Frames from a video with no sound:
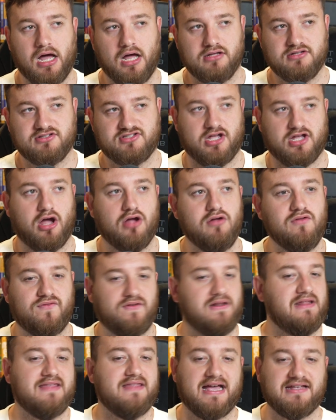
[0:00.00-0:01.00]
So
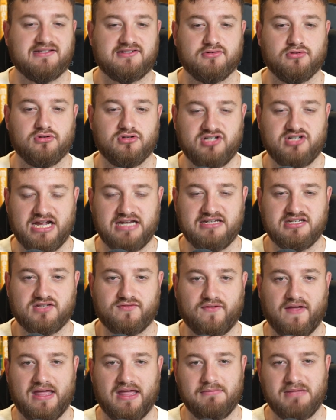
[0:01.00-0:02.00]
hopefully that sort of changes
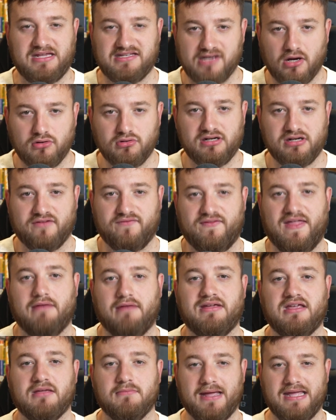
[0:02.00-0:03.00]
for him. He's old enough now. He
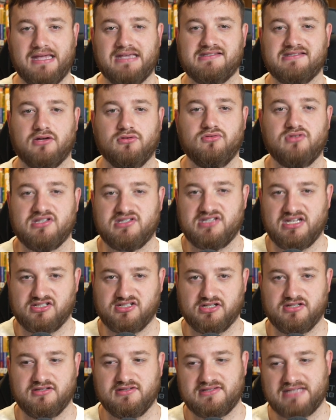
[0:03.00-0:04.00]
can make his own
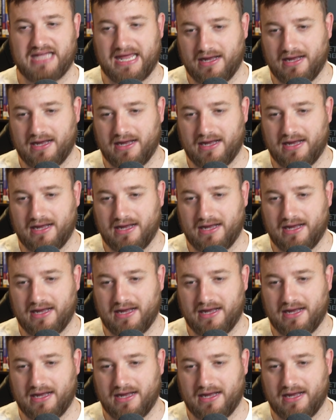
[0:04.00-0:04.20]
decisions. And I